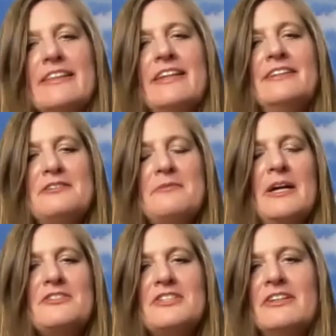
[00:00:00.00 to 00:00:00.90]
Thanks so
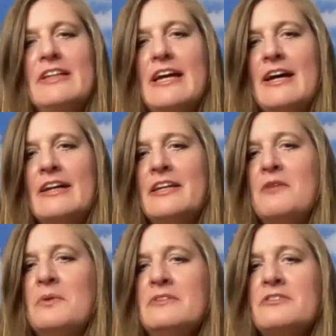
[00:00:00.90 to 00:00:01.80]
much, Jill. Yeah,
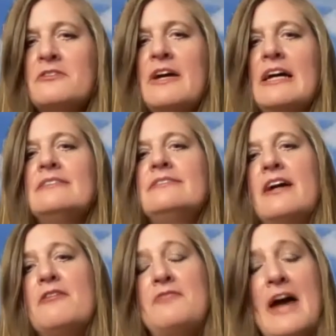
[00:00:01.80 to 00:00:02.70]
we serve as
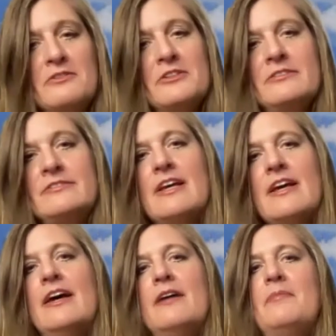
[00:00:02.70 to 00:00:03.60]
founders,
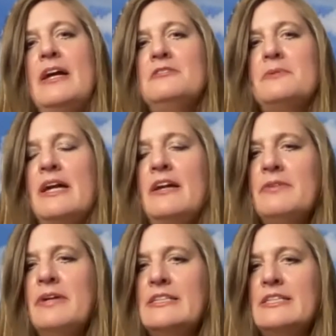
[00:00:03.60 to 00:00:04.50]
my husband and I,
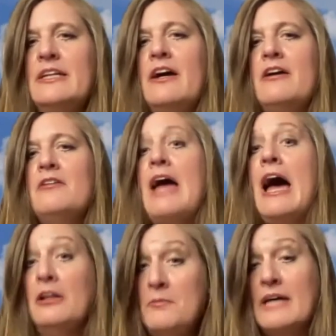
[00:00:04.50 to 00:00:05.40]
Randy, of
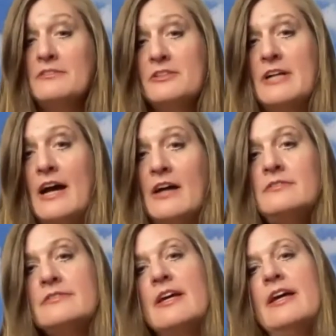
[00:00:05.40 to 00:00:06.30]
Alabaster
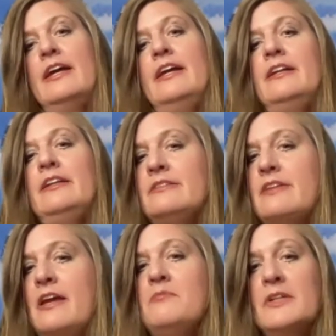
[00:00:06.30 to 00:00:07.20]
House. It is
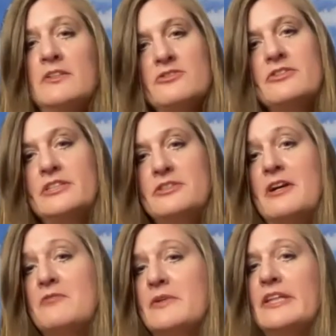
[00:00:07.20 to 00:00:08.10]
a ministry to
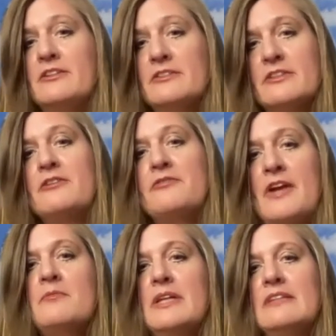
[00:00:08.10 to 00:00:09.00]
government leaders and their
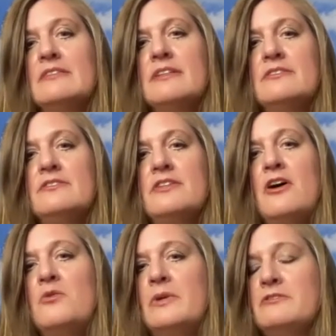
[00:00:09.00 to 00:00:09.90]
families. And
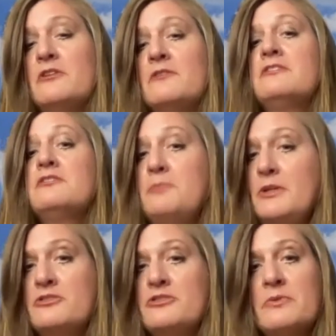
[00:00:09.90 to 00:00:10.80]
so we serve as a
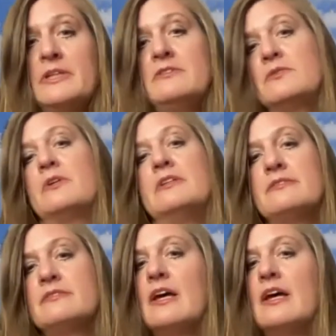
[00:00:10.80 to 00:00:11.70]
spiritual
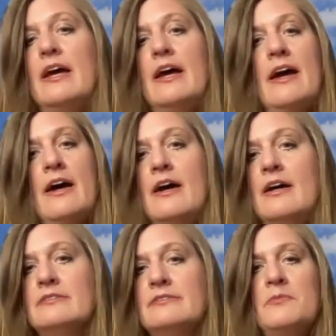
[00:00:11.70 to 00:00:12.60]
resource.
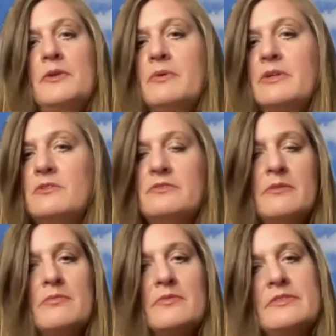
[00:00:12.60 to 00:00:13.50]
Simply, we do
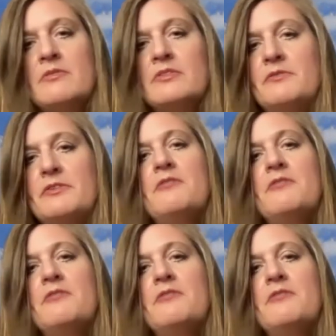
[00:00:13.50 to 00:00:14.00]
several different